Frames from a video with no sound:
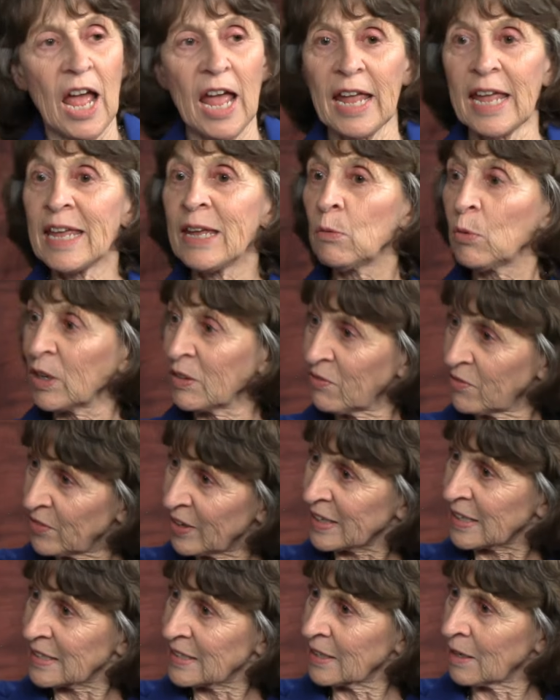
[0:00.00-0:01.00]
He would
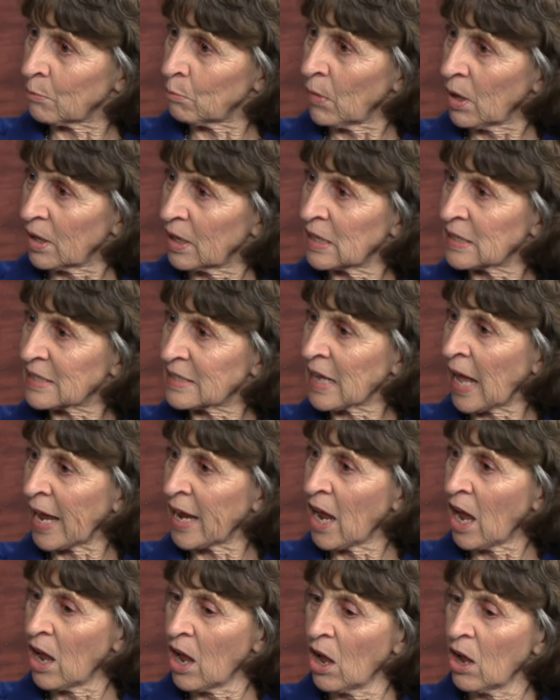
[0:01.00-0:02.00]
fix them and
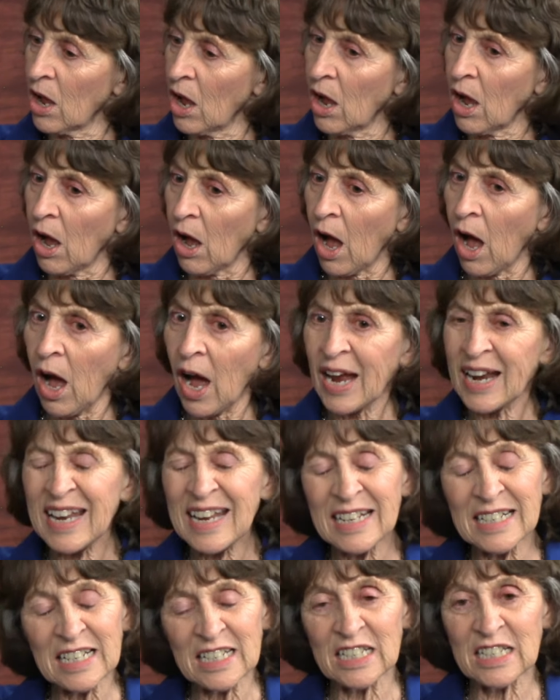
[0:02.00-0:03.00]
say, I
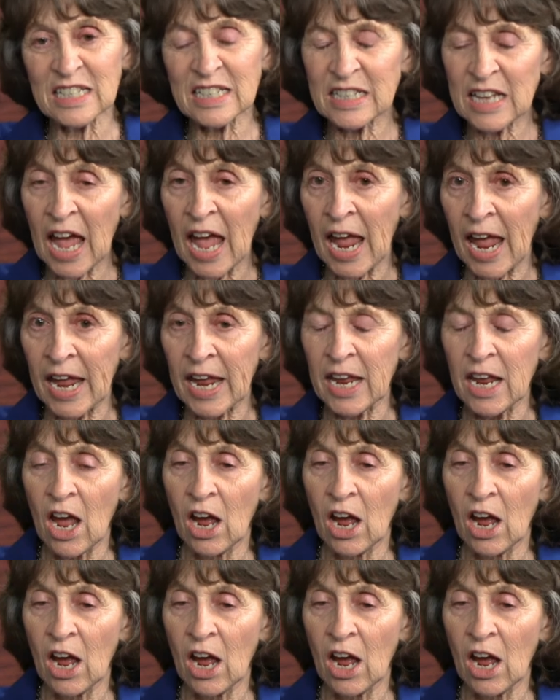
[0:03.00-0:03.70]
didn't say